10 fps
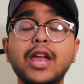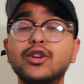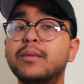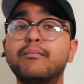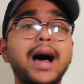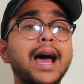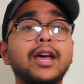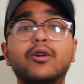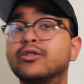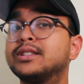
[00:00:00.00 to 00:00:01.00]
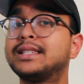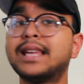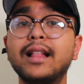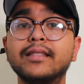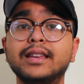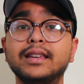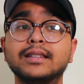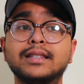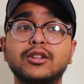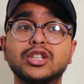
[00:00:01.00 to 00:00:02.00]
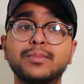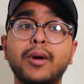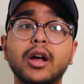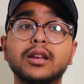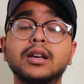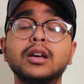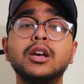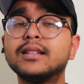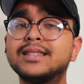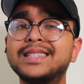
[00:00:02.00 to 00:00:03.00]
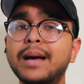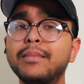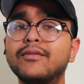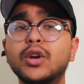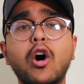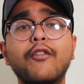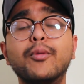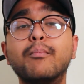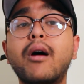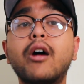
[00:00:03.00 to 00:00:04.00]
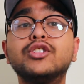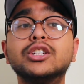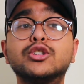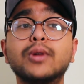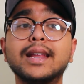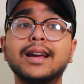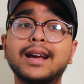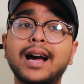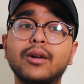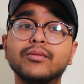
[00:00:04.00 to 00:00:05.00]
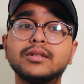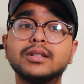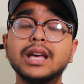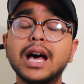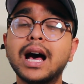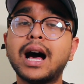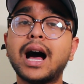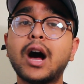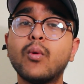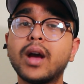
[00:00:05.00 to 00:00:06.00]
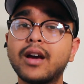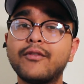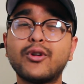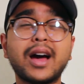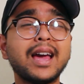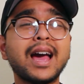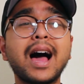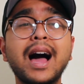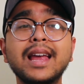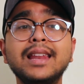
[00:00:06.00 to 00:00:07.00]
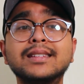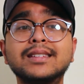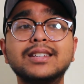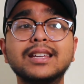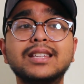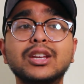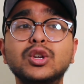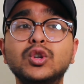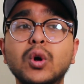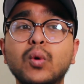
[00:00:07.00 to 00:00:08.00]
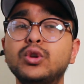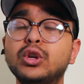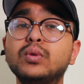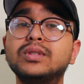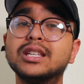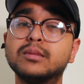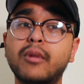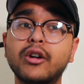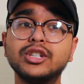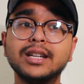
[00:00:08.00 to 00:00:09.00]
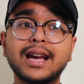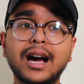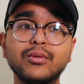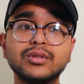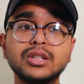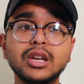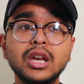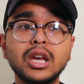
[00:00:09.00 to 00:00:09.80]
and you can buy or sell these on spot. Some even offer margin trading accounts. However, I highly suggest that you don't use these margin accounts